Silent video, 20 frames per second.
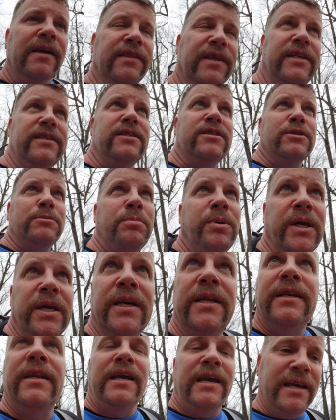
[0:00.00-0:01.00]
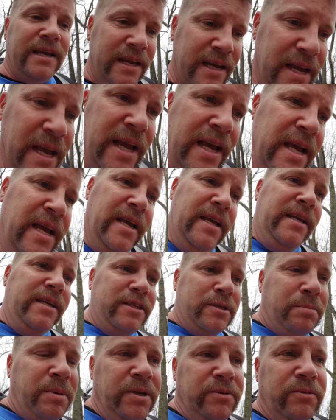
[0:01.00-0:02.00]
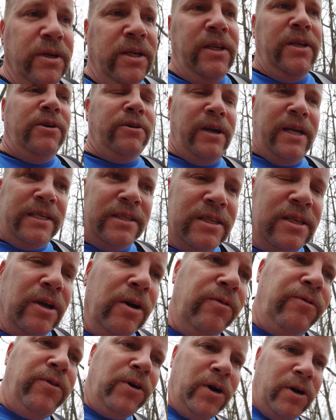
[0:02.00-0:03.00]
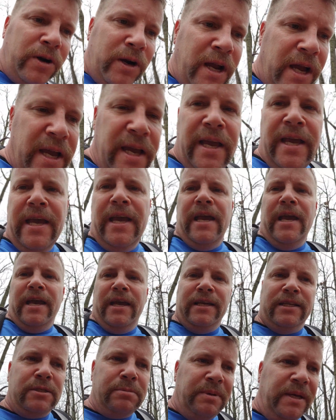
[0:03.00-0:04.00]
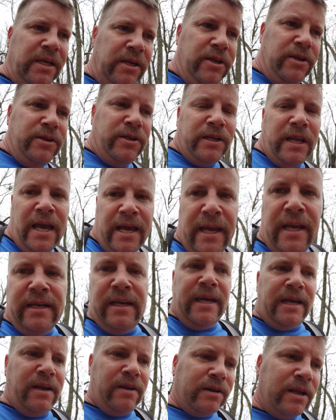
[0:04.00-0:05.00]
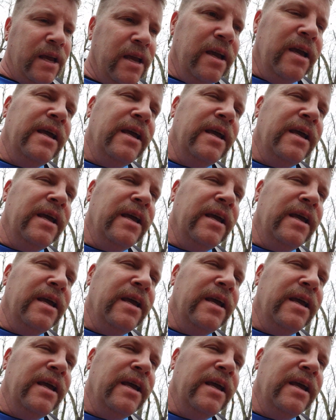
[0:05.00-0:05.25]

it's been really great so far. It's been good hanging out.